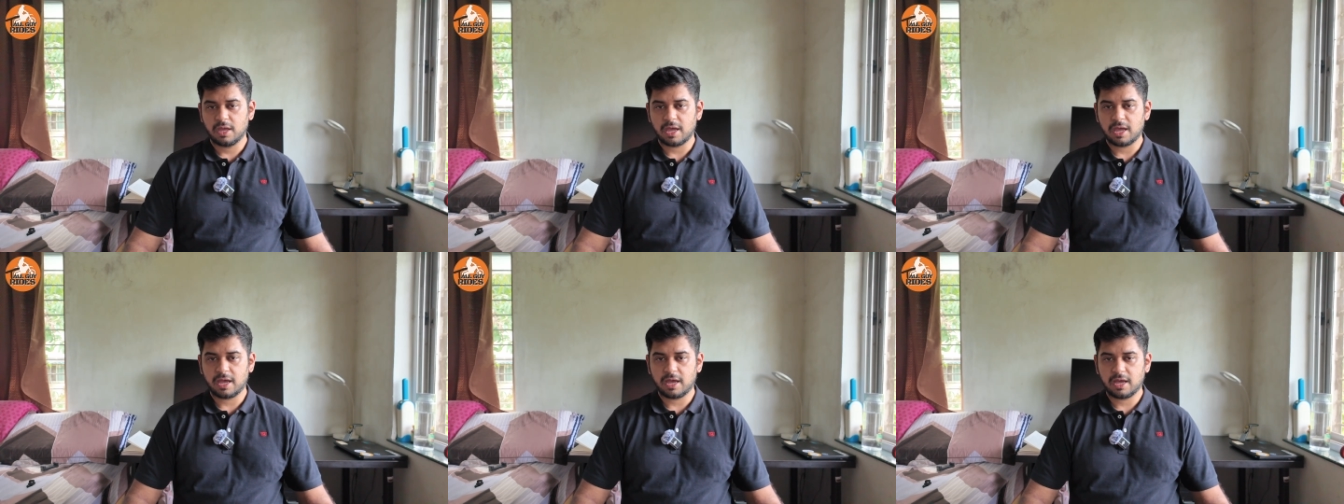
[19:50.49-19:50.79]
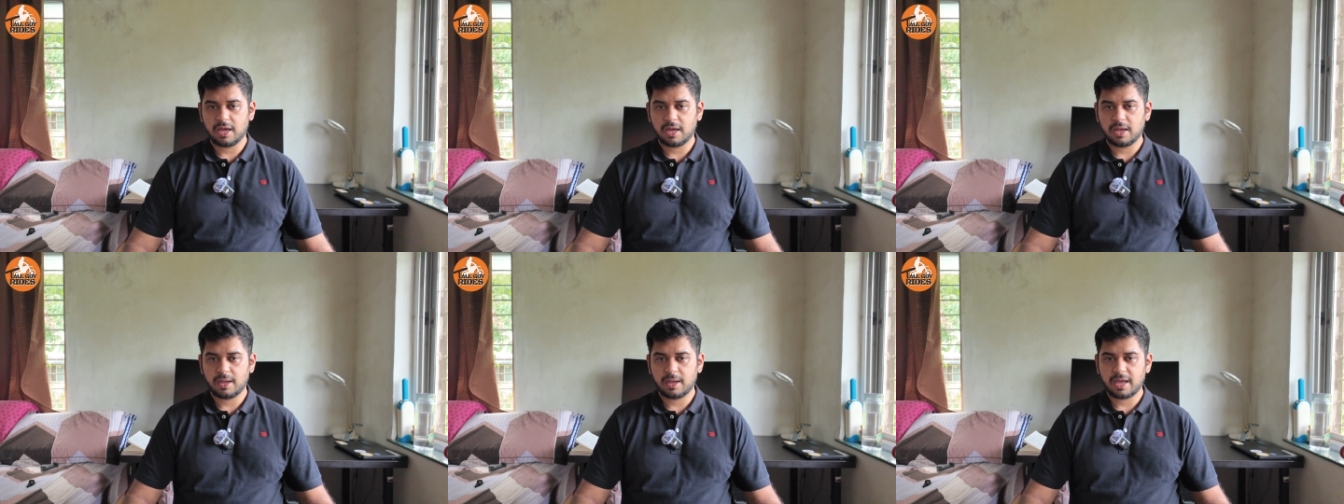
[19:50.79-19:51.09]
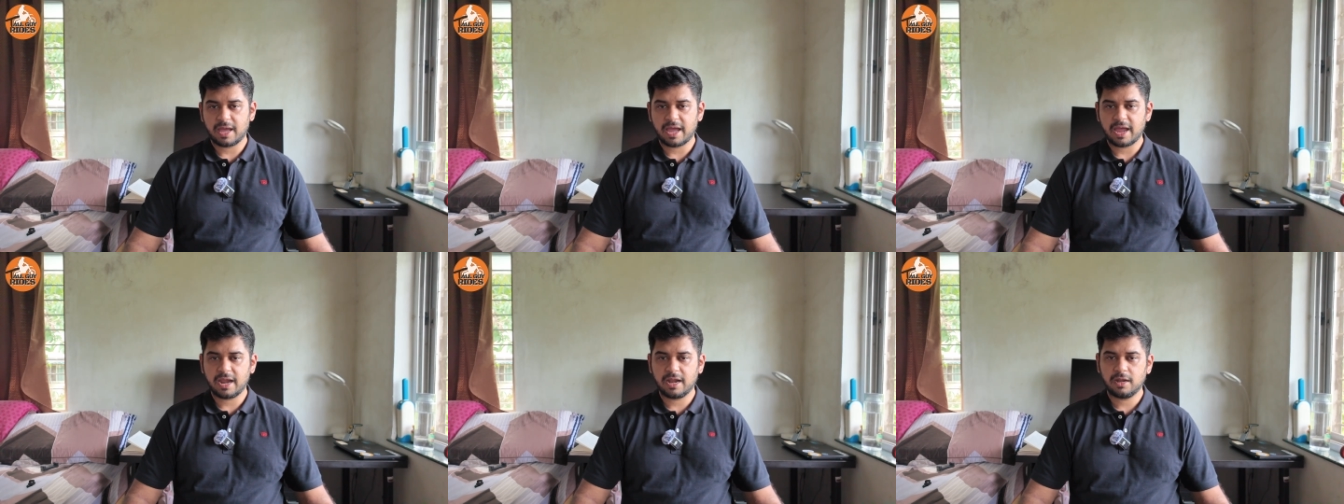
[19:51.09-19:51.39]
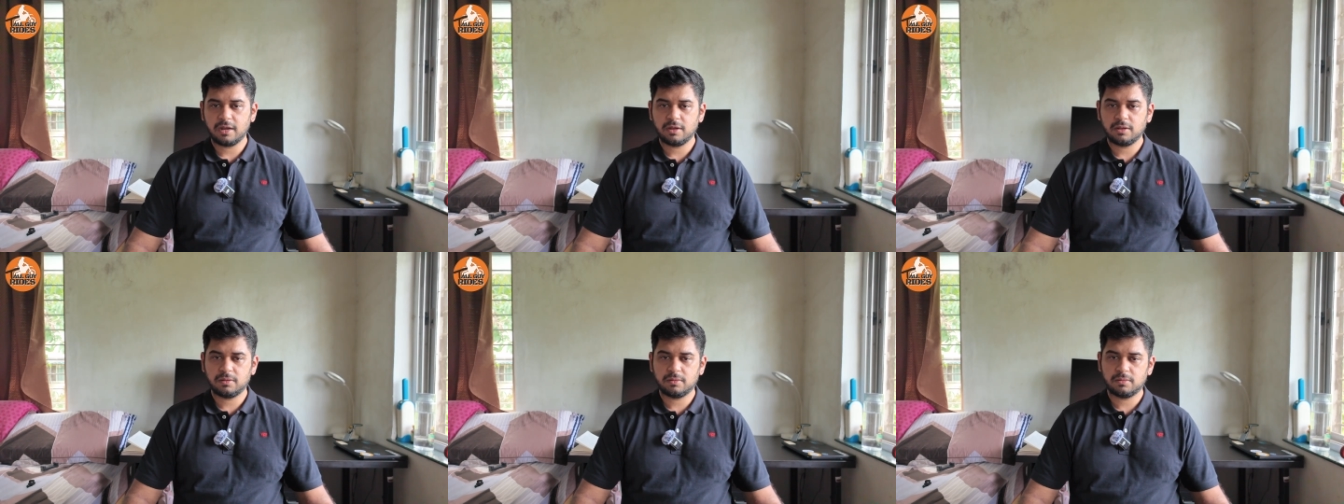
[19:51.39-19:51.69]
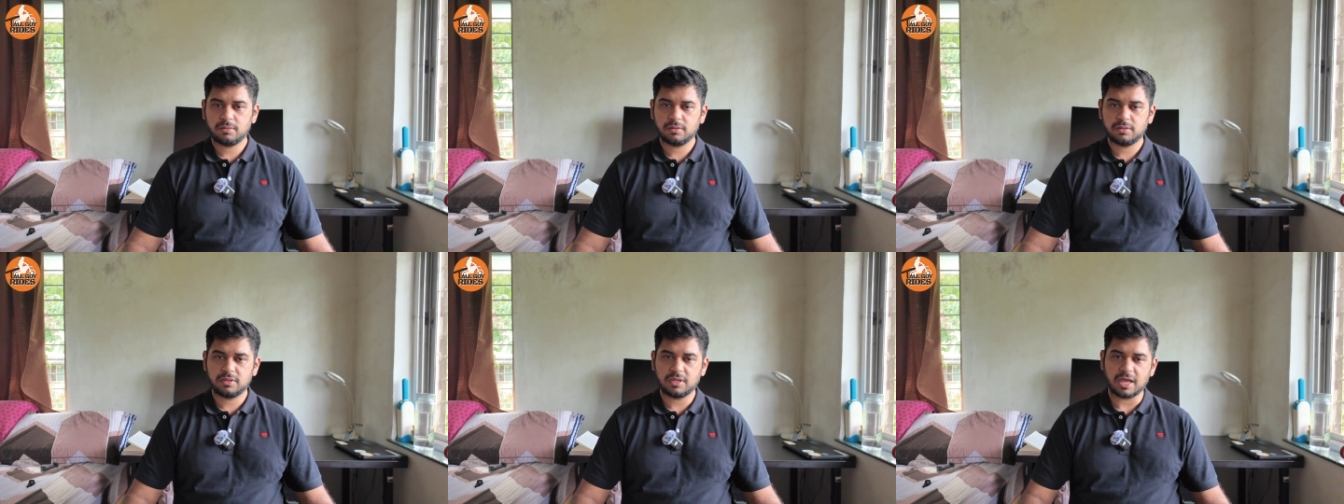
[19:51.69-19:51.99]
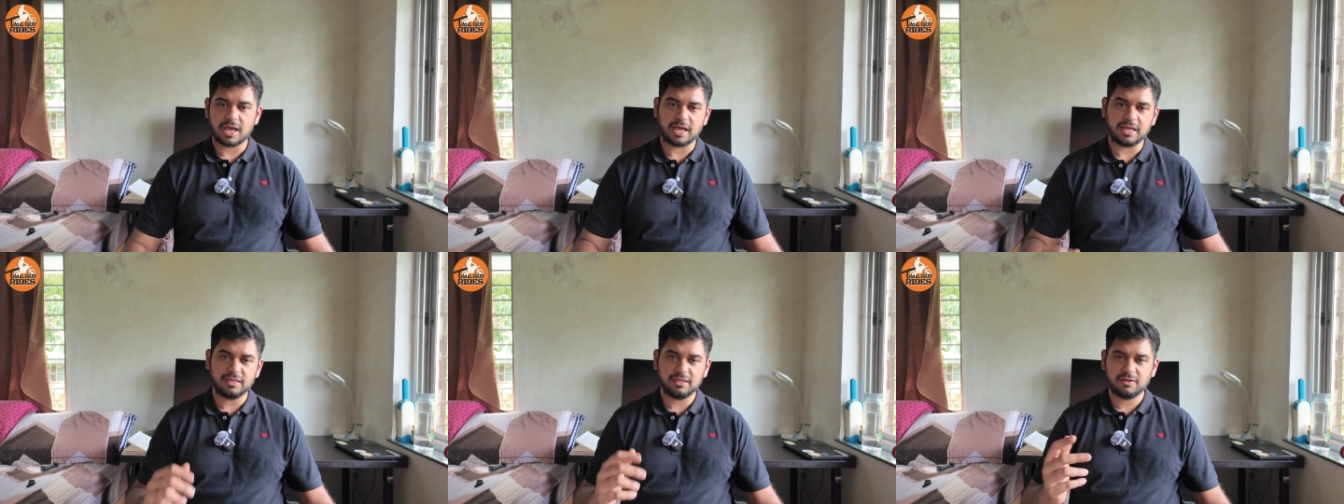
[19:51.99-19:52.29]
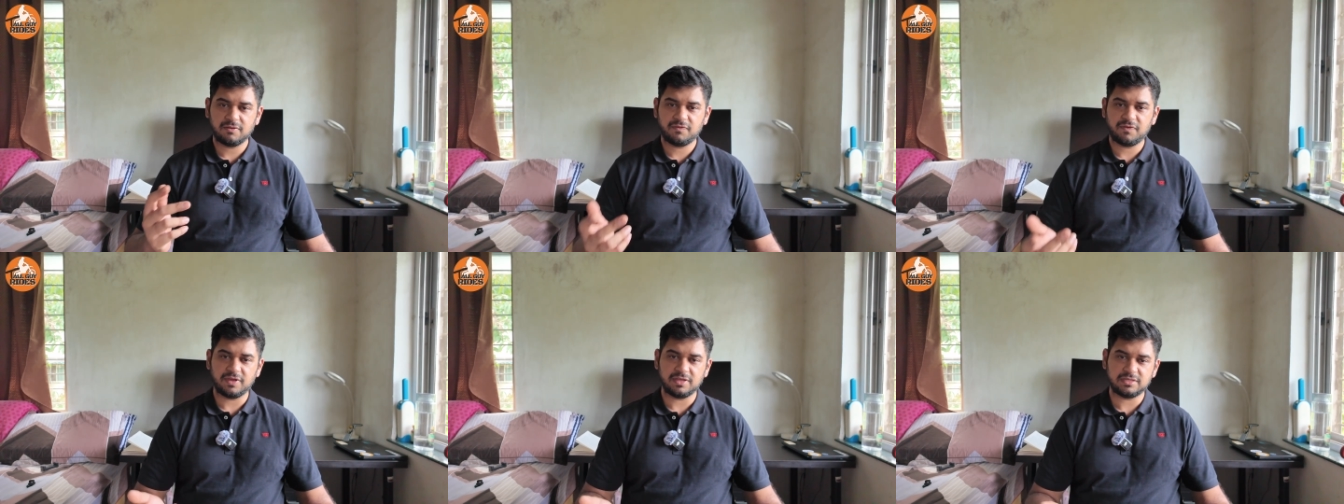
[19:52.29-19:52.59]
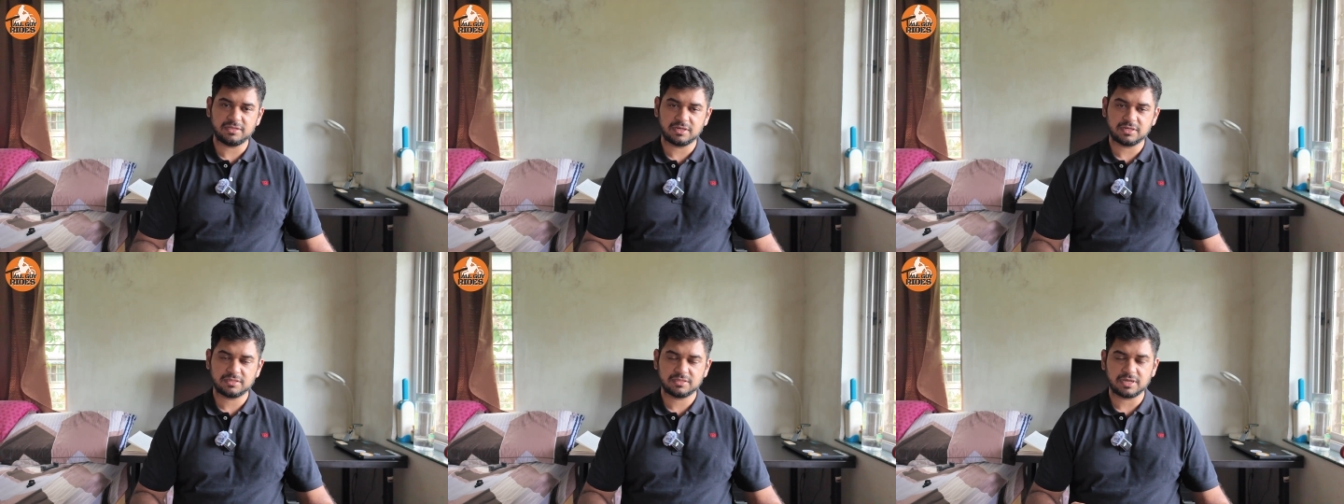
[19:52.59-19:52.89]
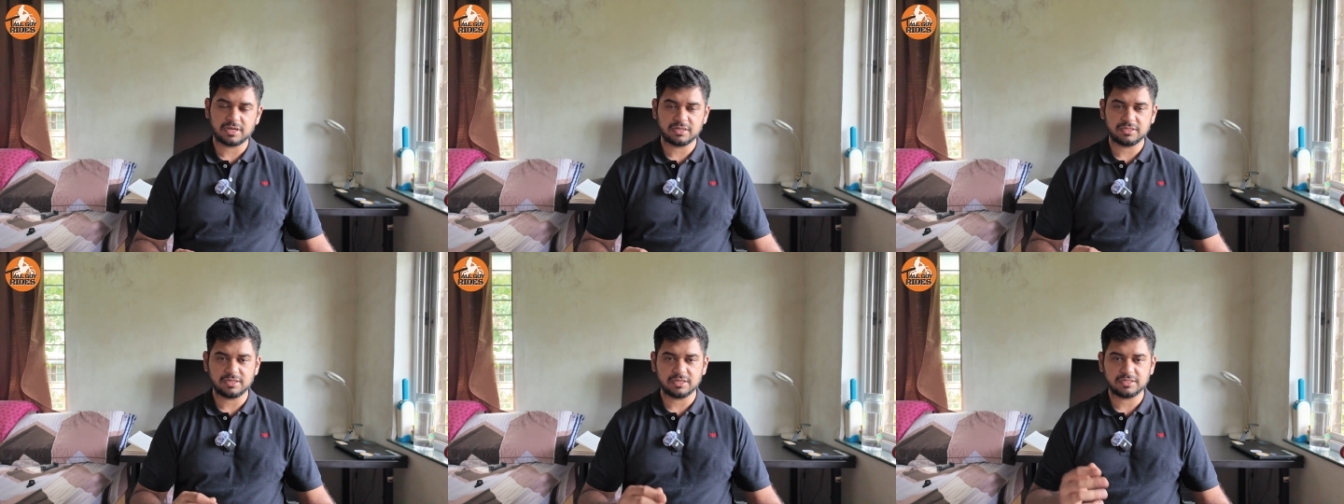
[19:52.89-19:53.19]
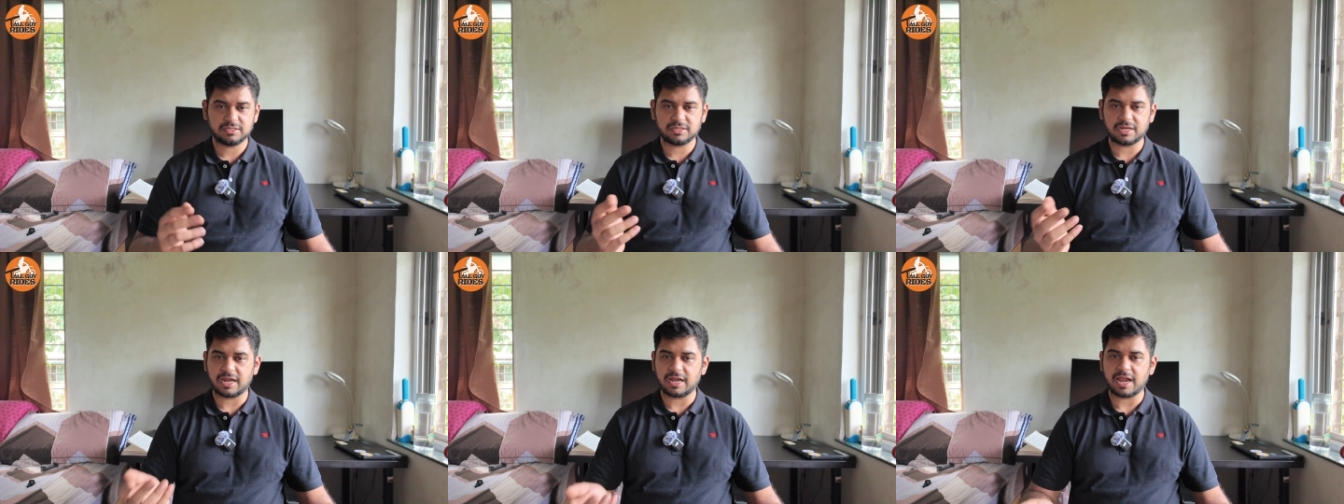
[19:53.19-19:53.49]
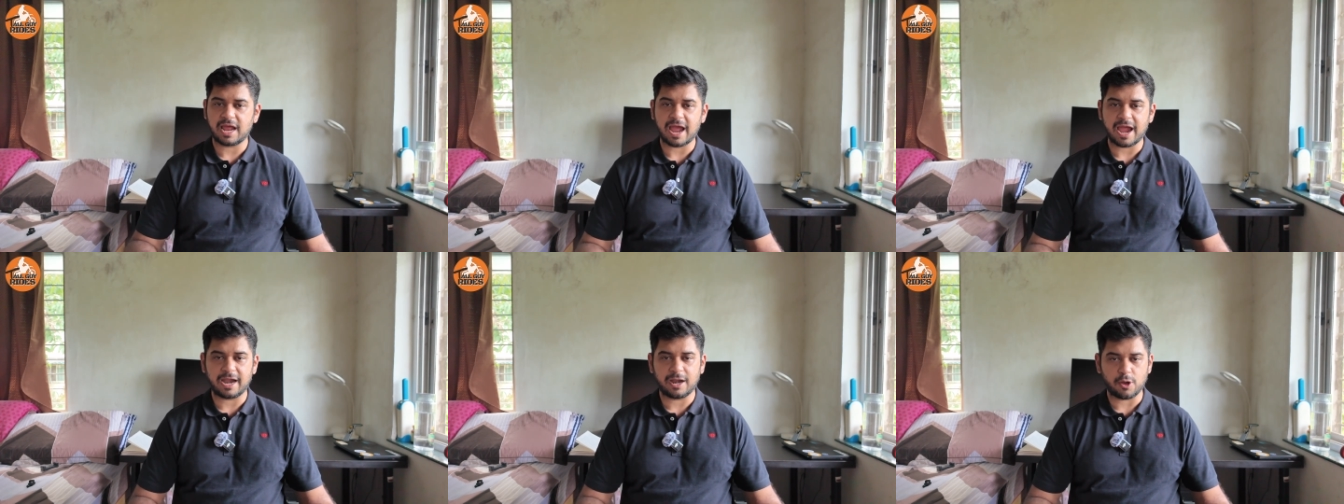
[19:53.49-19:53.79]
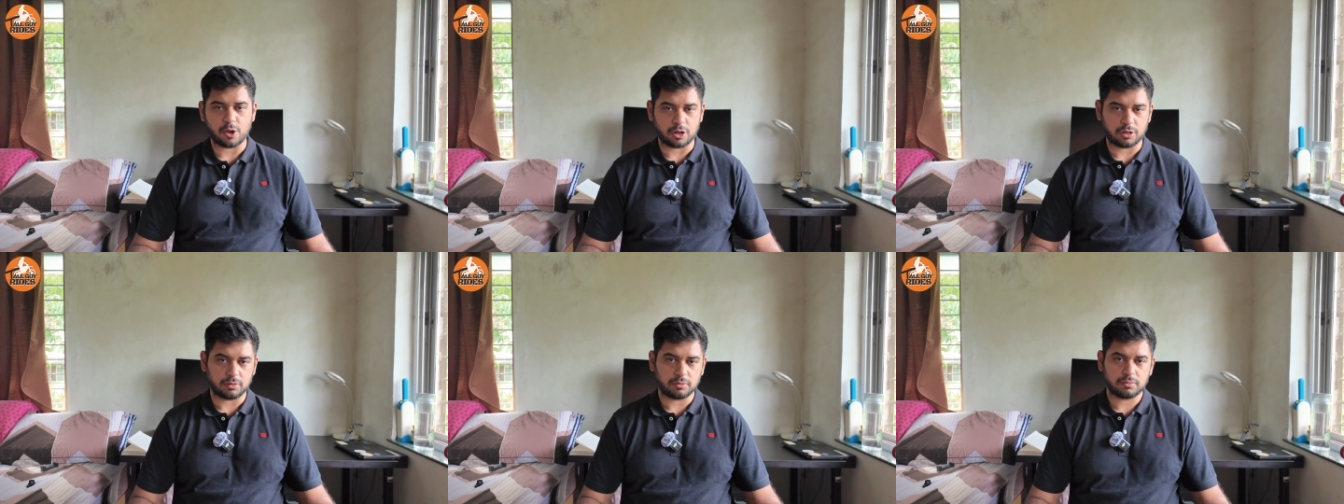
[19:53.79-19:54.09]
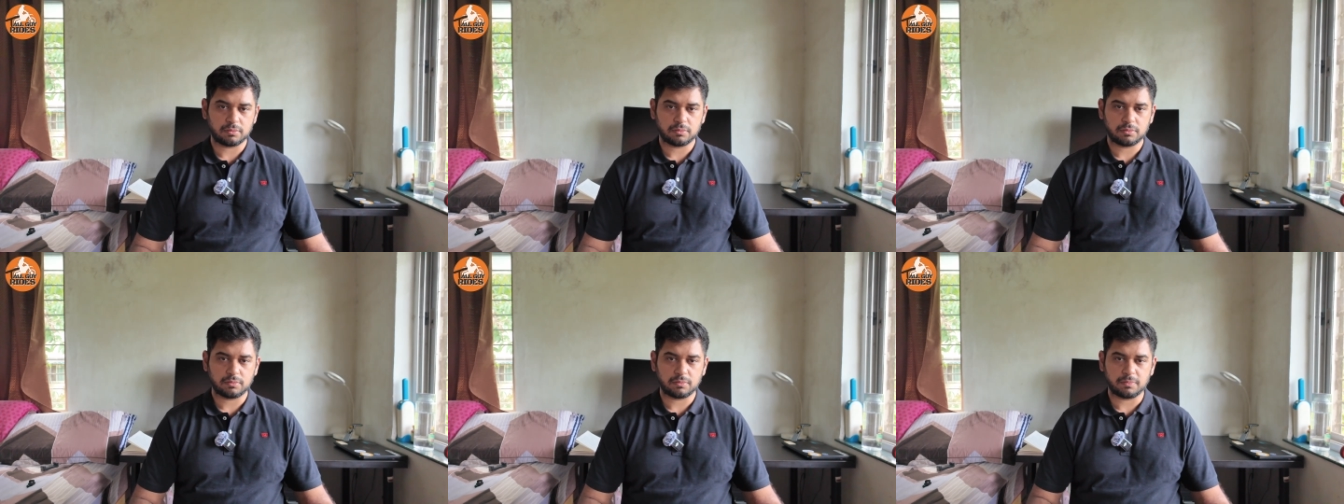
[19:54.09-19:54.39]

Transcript: And the other features are just an add-on.